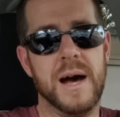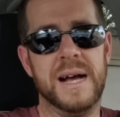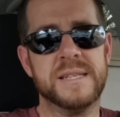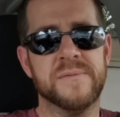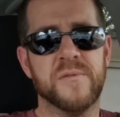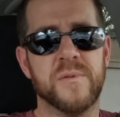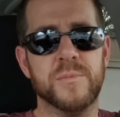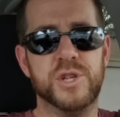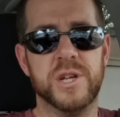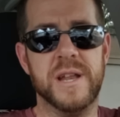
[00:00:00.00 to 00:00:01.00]
I suffer
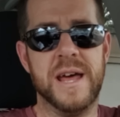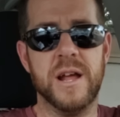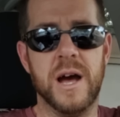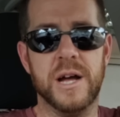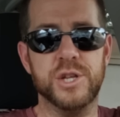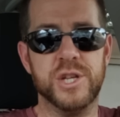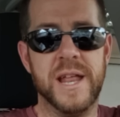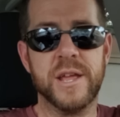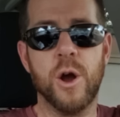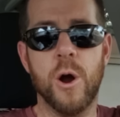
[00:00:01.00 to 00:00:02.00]
from
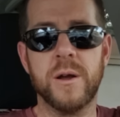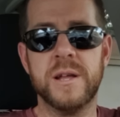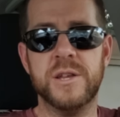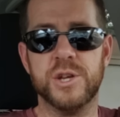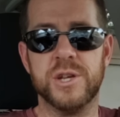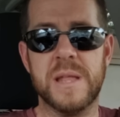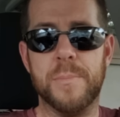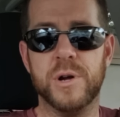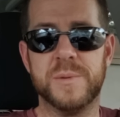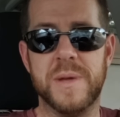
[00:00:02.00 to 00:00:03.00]
genetic heart condition
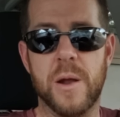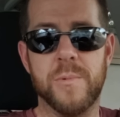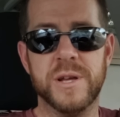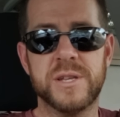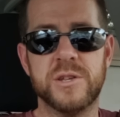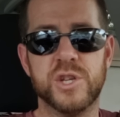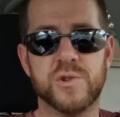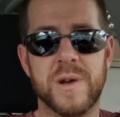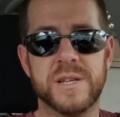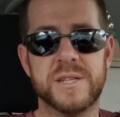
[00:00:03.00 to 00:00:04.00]
that puts me at risk to
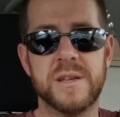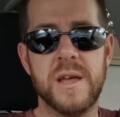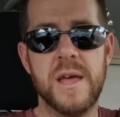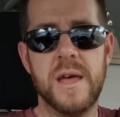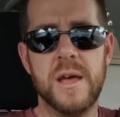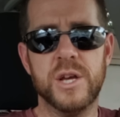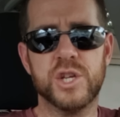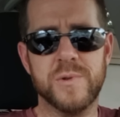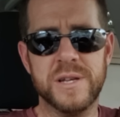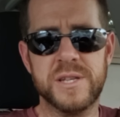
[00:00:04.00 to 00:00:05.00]

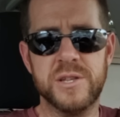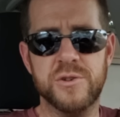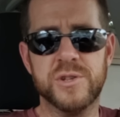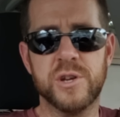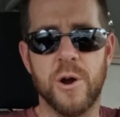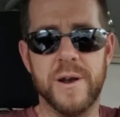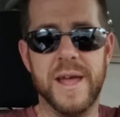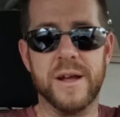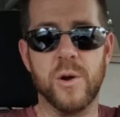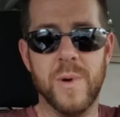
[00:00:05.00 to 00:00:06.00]
stress-induced
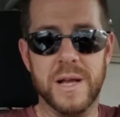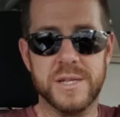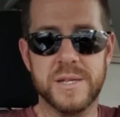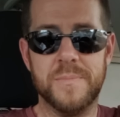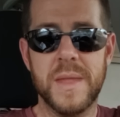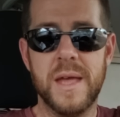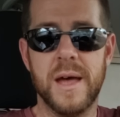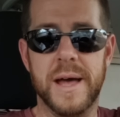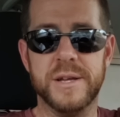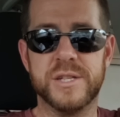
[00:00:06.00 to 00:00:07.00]
cardiac arrest.
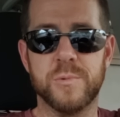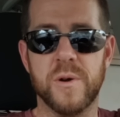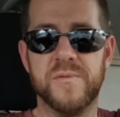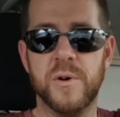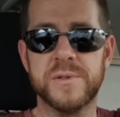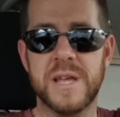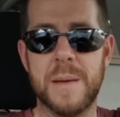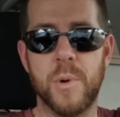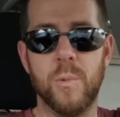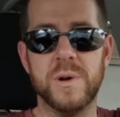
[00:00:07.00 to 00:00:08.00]
I used to work
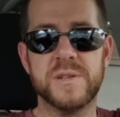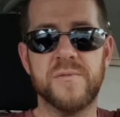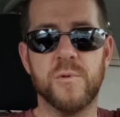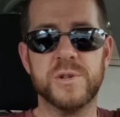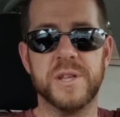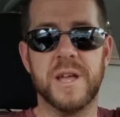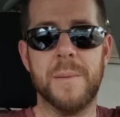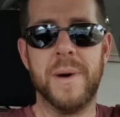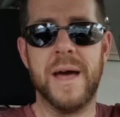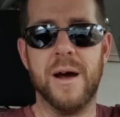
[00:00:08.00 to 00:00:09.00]
full-time but was forced to
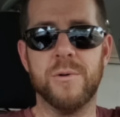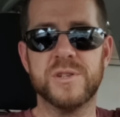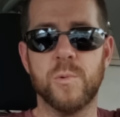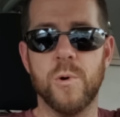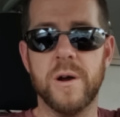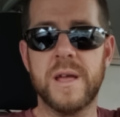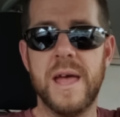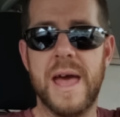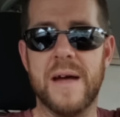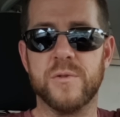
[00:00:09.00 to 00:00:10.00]
cut my hours of work
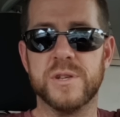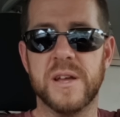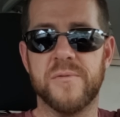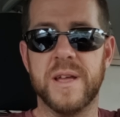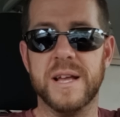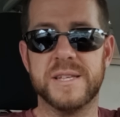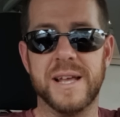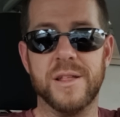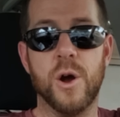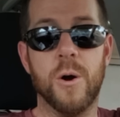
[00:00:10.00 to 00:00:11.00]
after suffering a
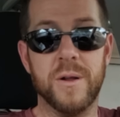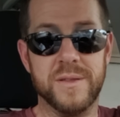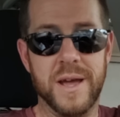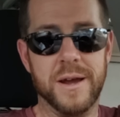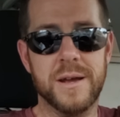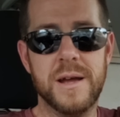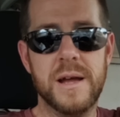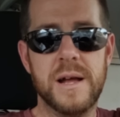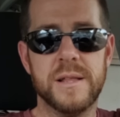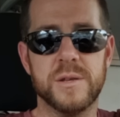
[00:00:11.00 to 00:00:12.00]
silent heart attack.
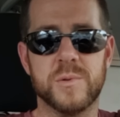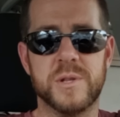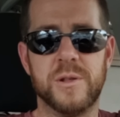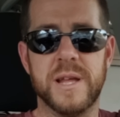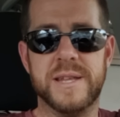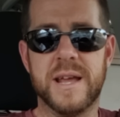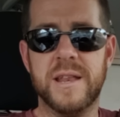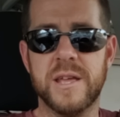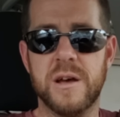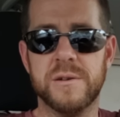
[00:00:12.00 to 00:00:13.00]
This was nearly a
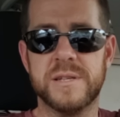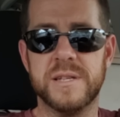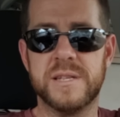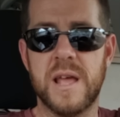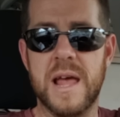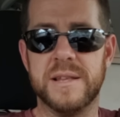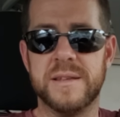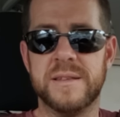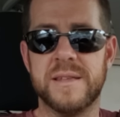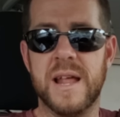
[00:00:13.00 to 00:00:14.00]
decade ago, since
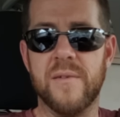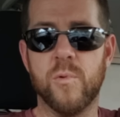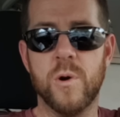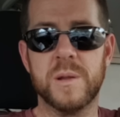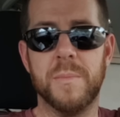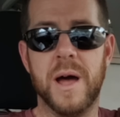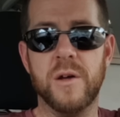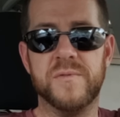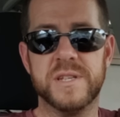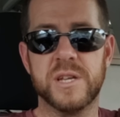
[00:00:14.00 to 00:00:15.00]
then I've worked my
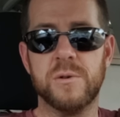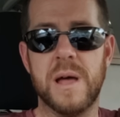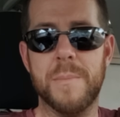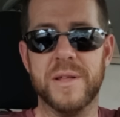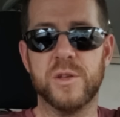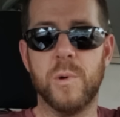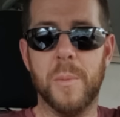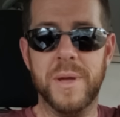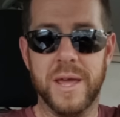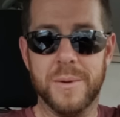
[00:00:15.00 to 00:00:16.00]
own physical and mental
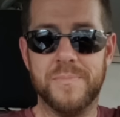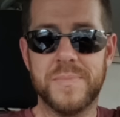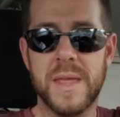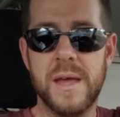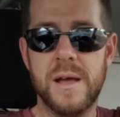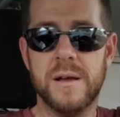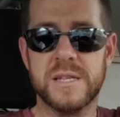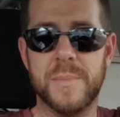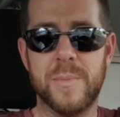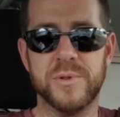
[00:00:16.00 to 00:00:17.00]
well-being.
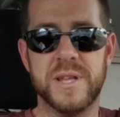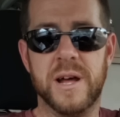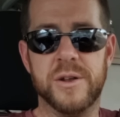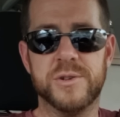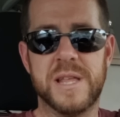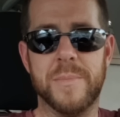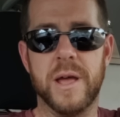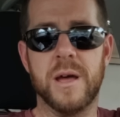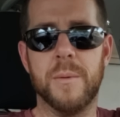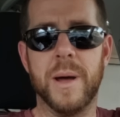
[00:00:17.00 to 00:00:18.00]
Some people didn't understand my
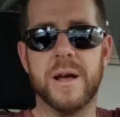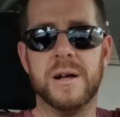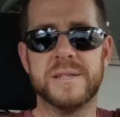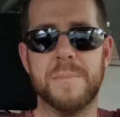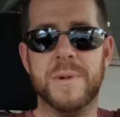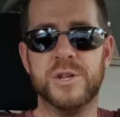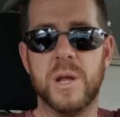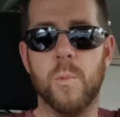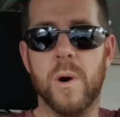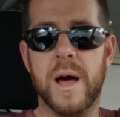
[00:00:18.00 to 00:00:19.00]
constantly
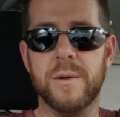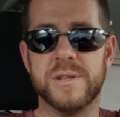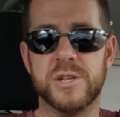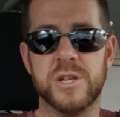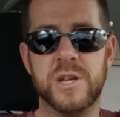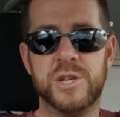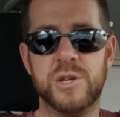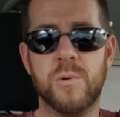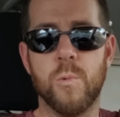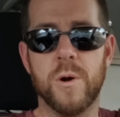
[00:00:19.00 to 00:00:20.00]
mentioning why it was such an
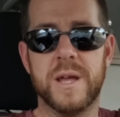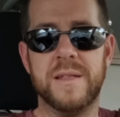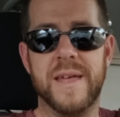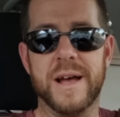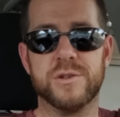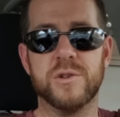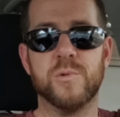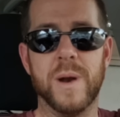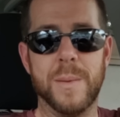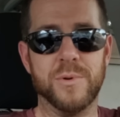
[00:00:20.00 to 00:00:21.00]
issue working the extra
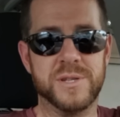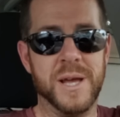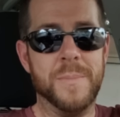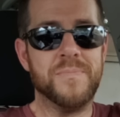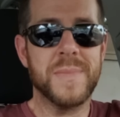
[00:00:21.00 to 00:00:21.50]
20%.